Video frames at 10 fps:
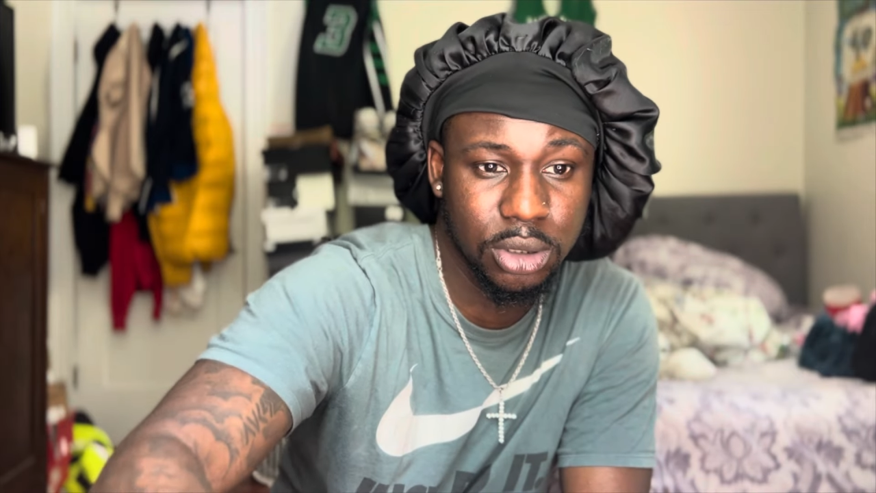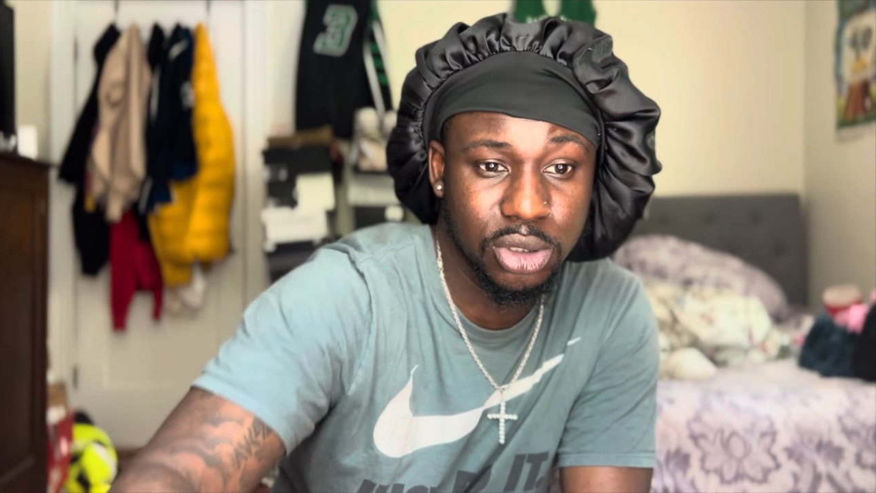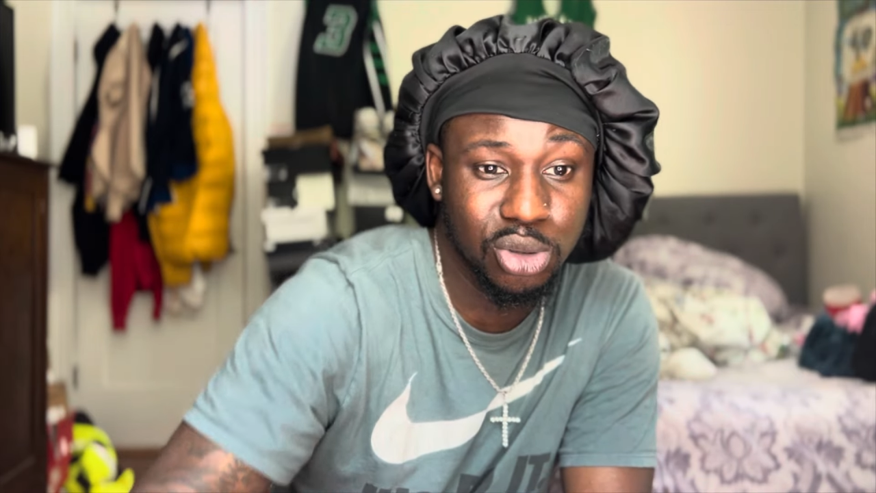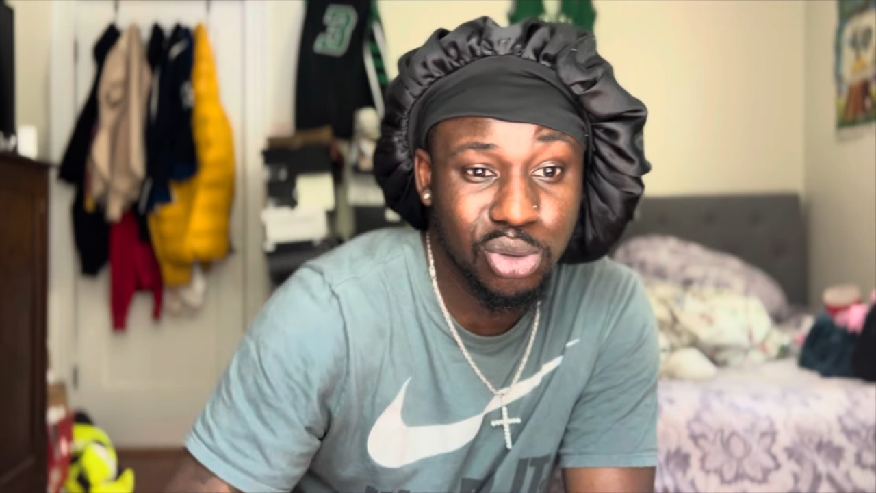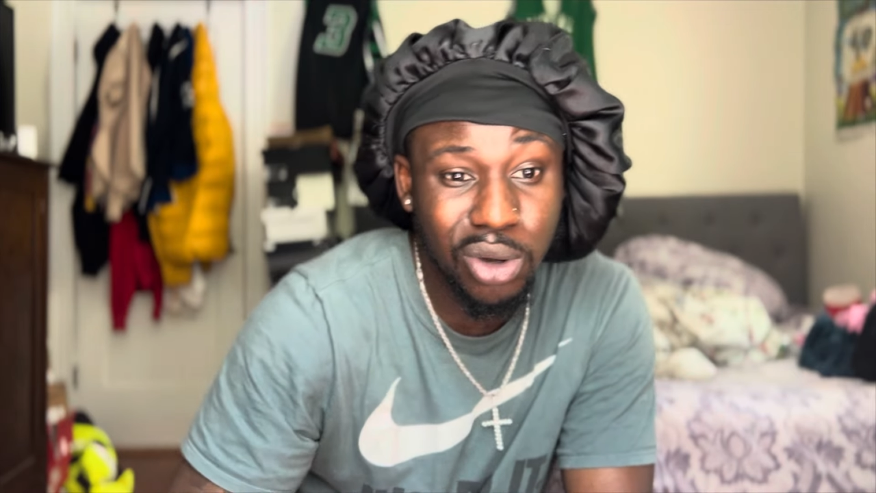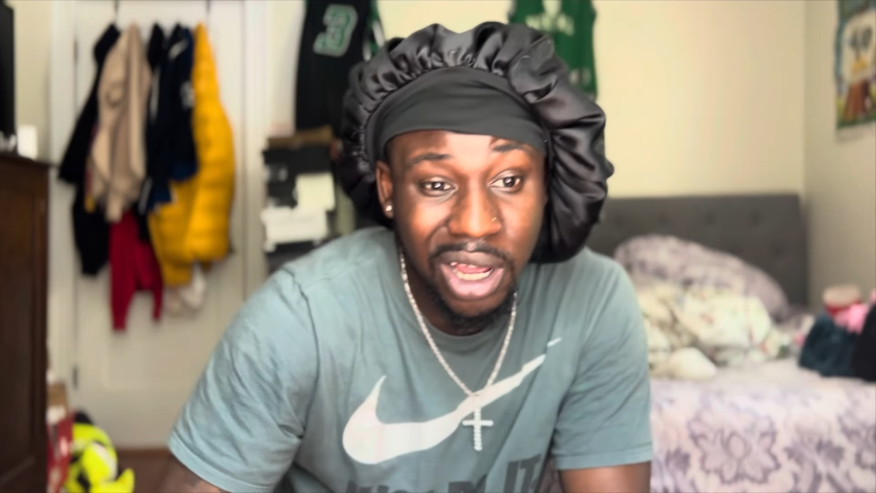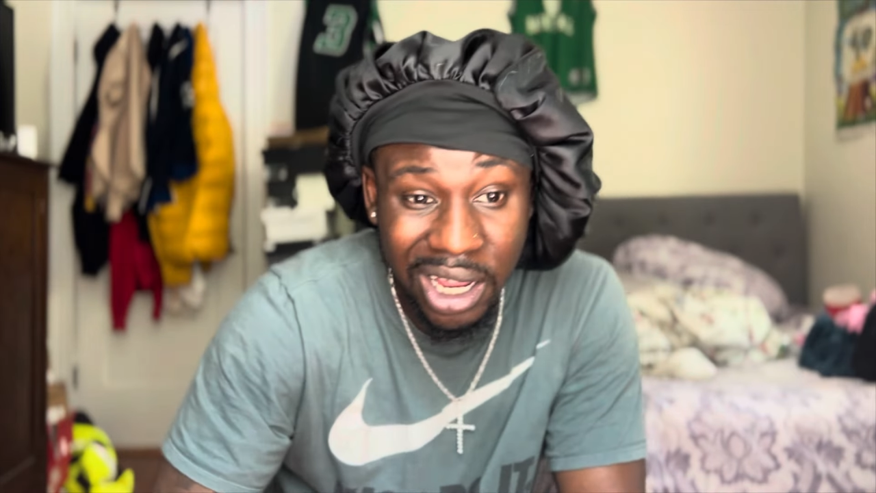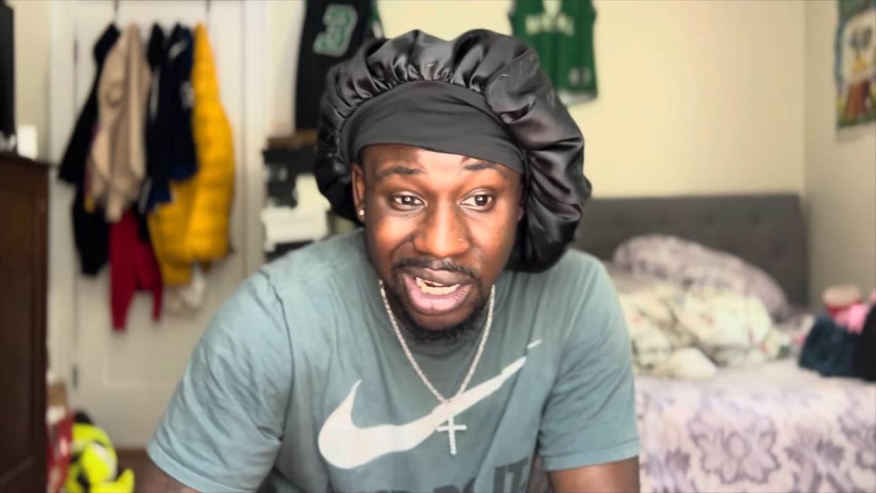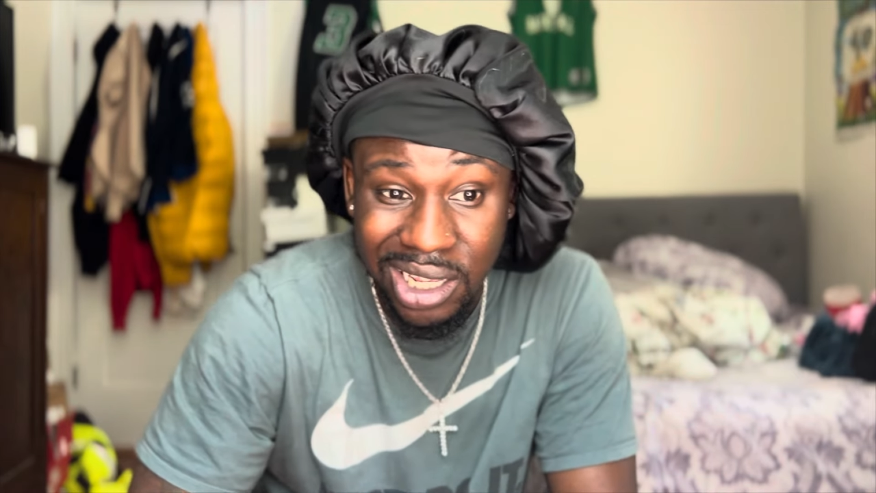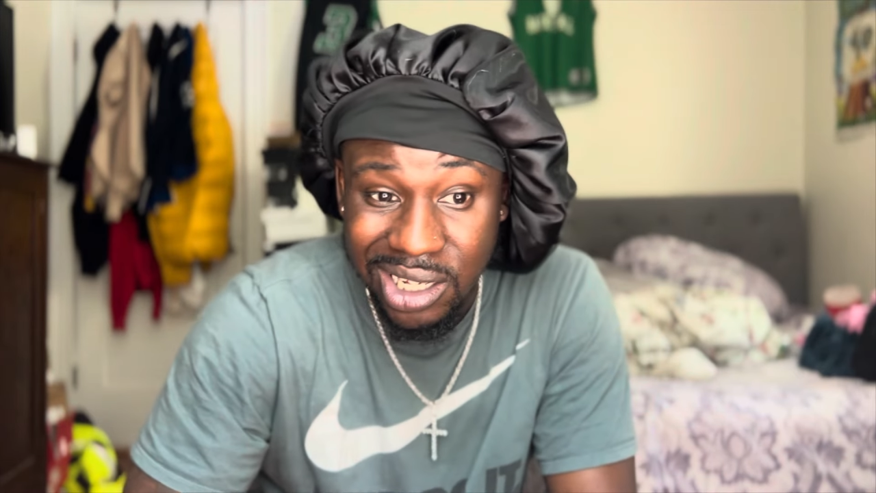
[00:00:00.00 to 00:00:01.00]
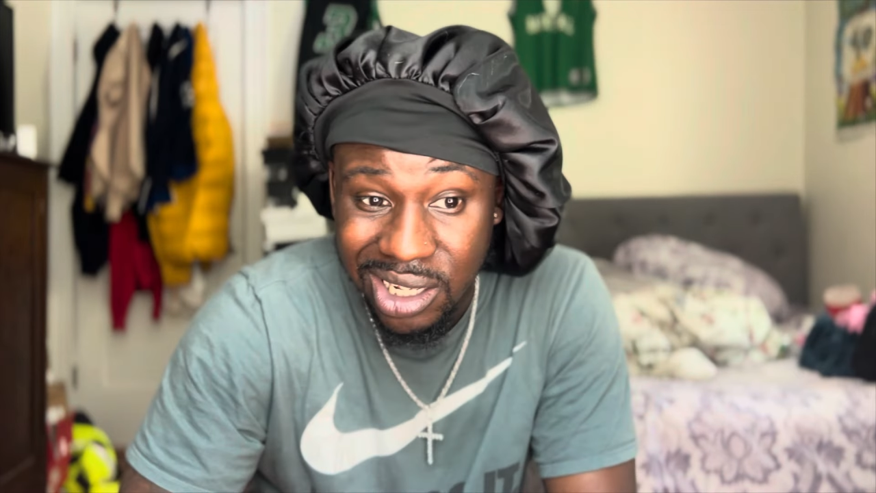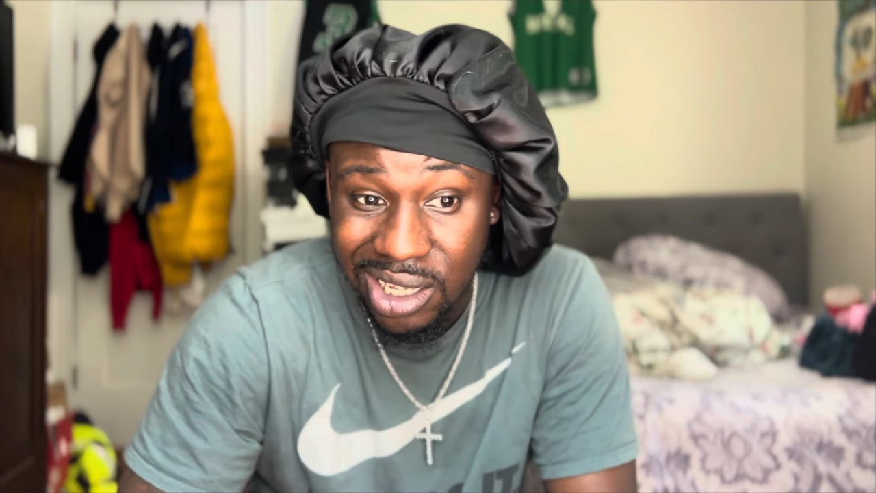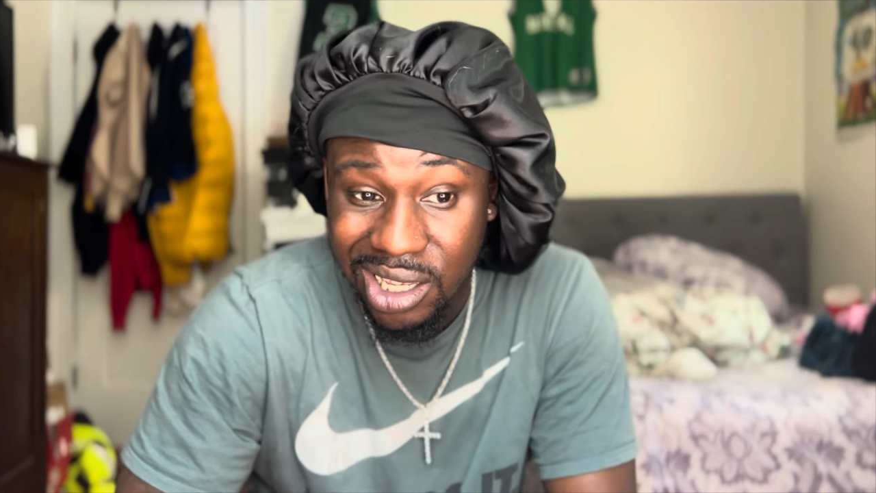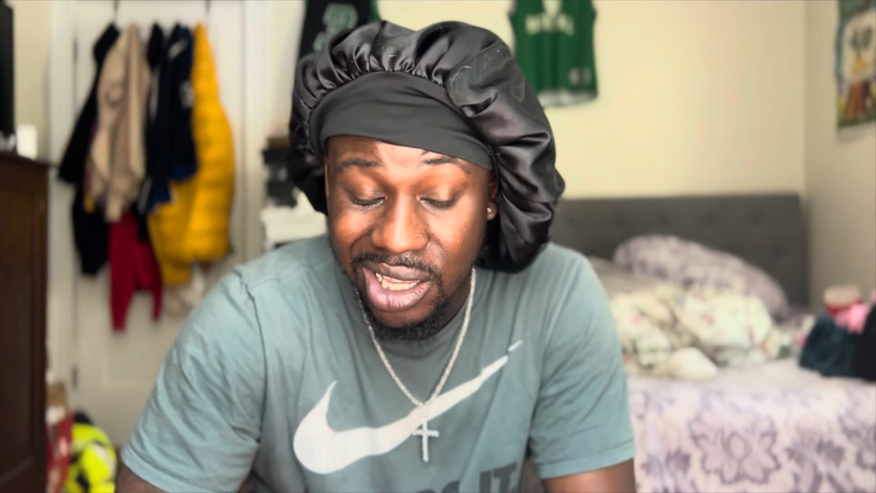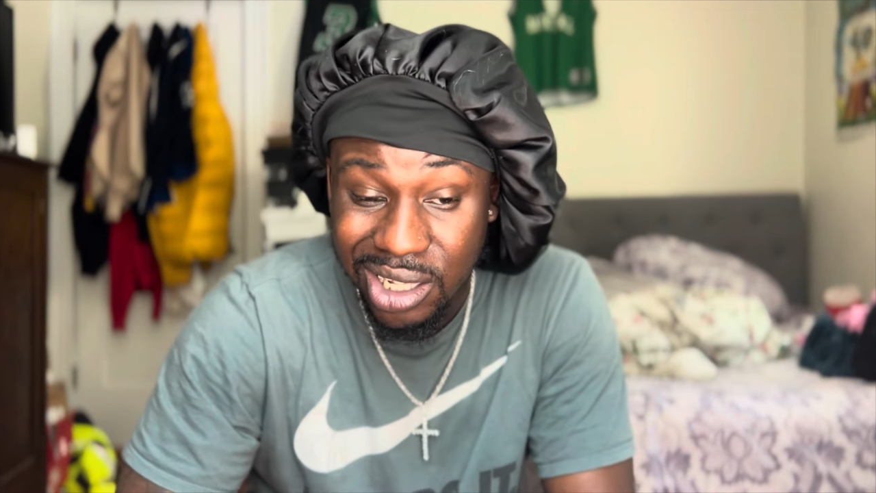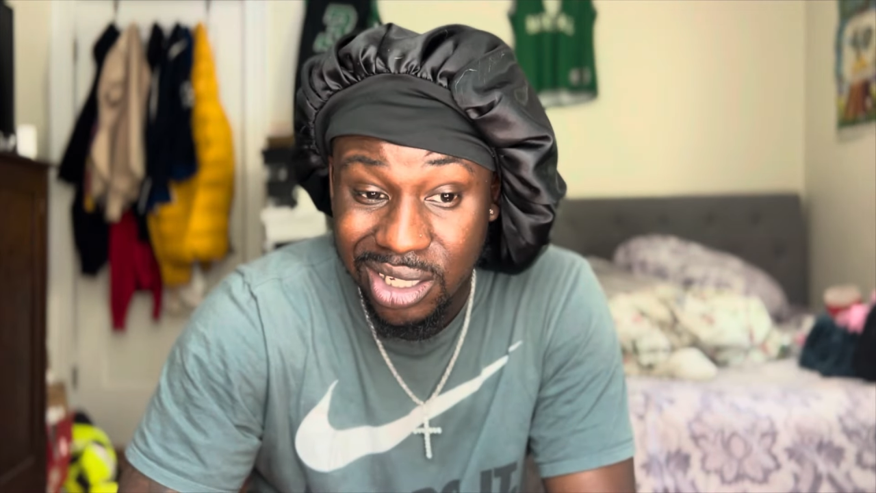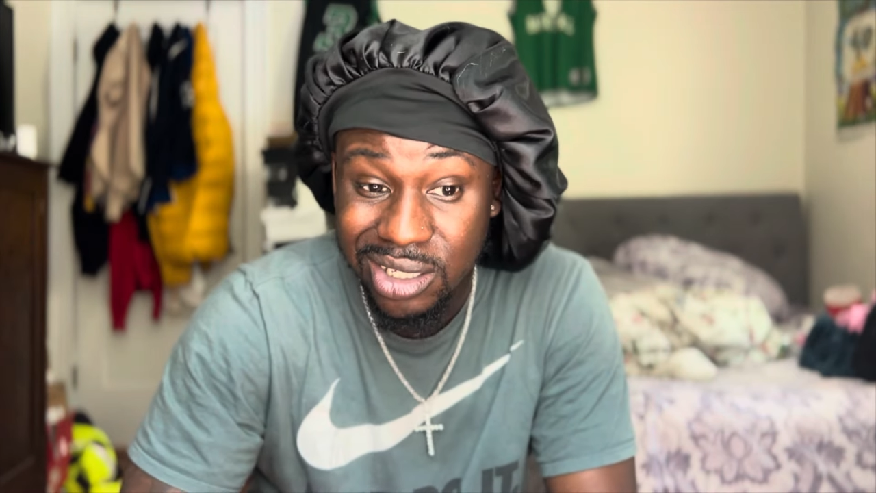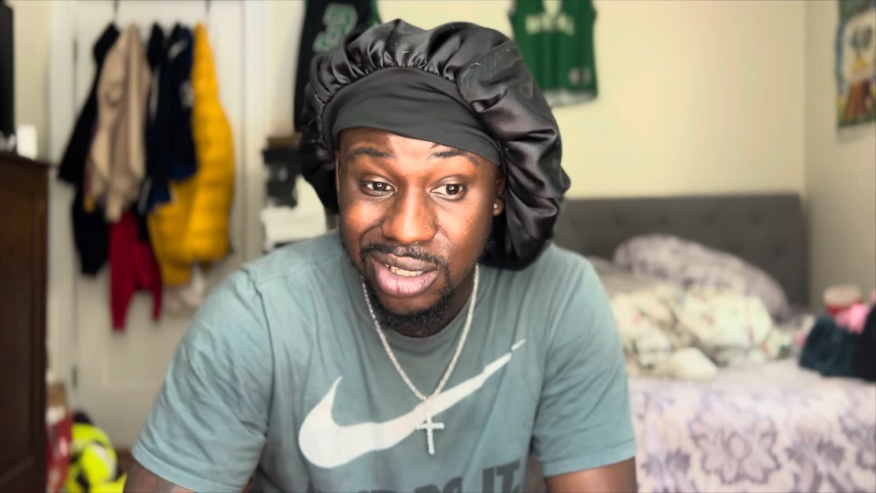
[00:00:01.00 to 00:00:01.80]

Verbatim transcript: Two hundred and